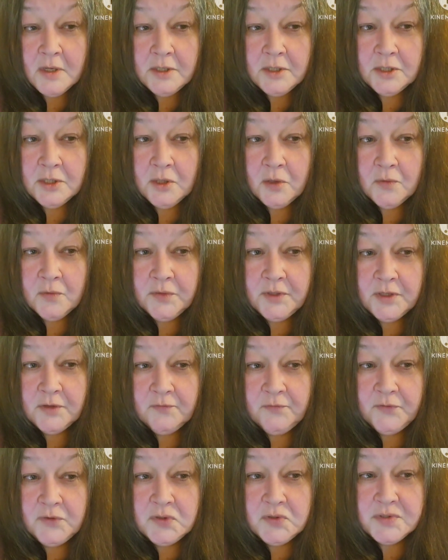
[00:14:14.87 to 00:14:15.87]
You know, the
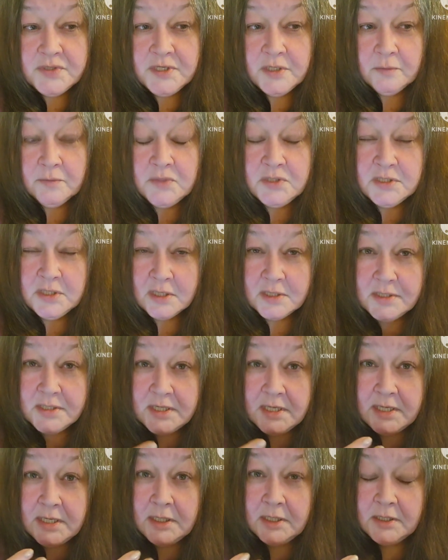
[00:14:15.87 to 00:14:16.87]
infusium
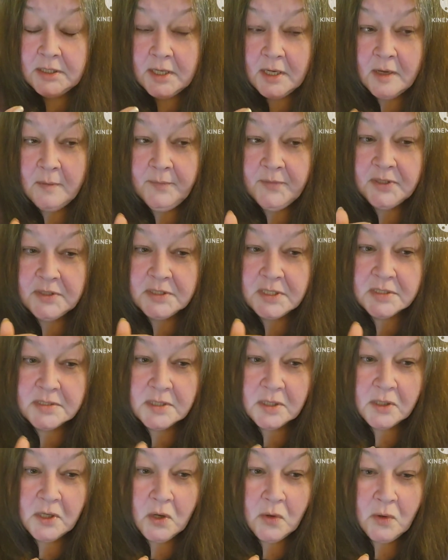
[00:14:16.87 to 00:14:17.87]
does heat it up. It
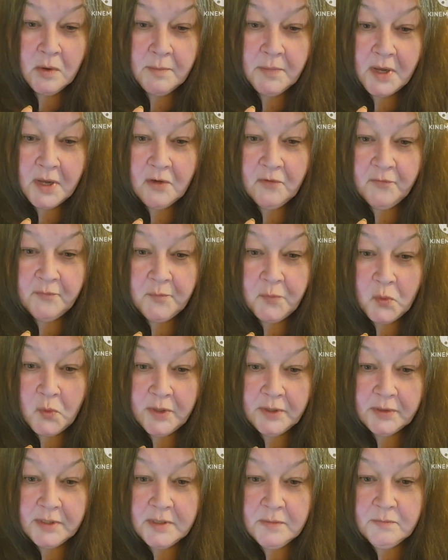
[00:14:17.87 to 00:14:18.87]
doesn't go above
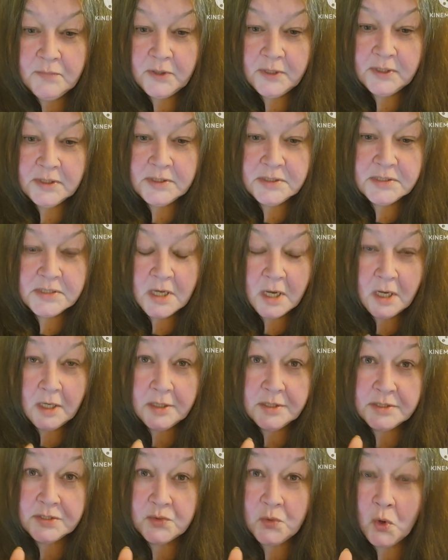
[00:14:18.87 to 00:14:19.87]
boiling, but it
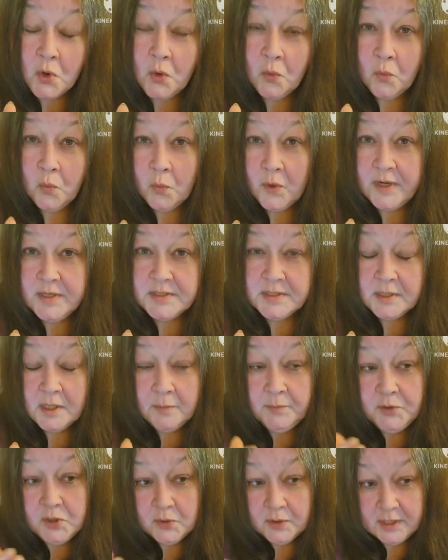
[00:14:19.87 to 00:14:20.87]
does raise it
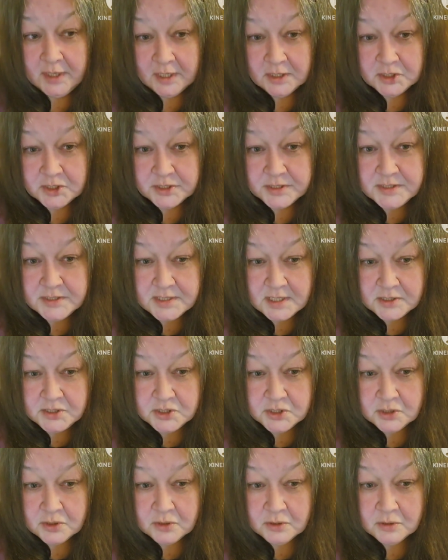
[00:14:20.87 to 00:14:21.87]
up. You can actually
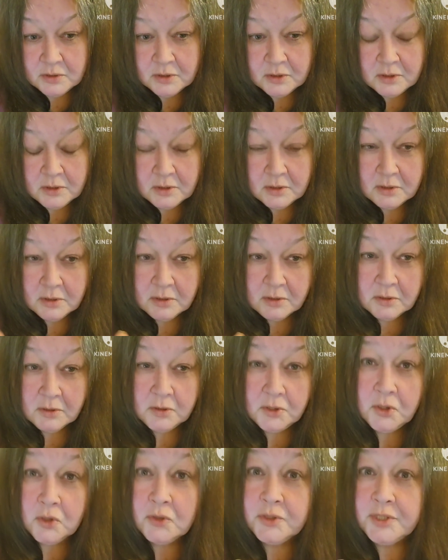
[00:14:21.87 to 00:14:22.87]
set your
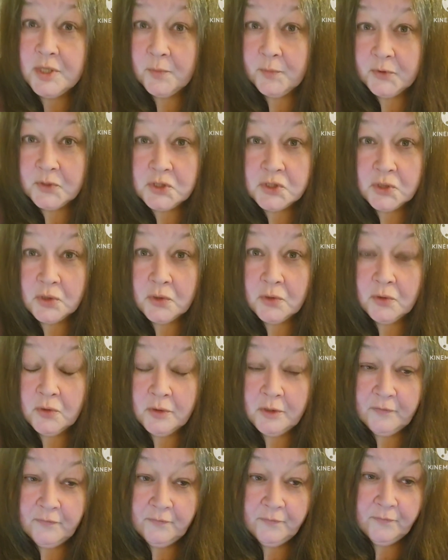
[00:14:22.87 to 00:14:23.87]
temperature
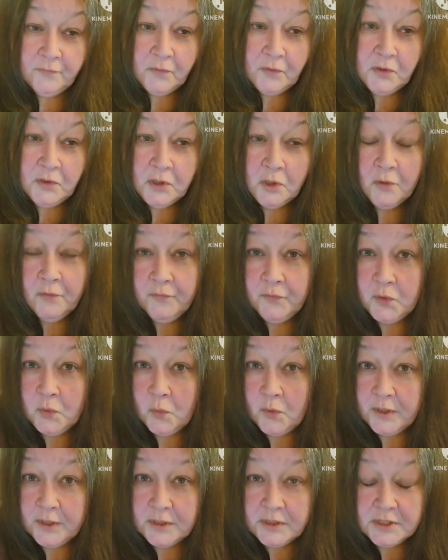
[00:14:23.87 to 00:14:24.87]
if, you know, if you
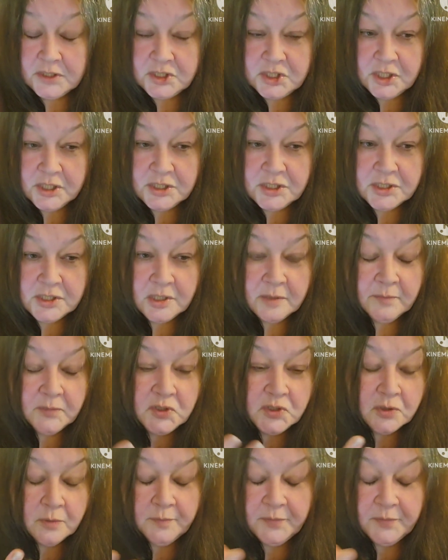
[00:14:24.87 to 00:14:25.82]
wanted to change temperature.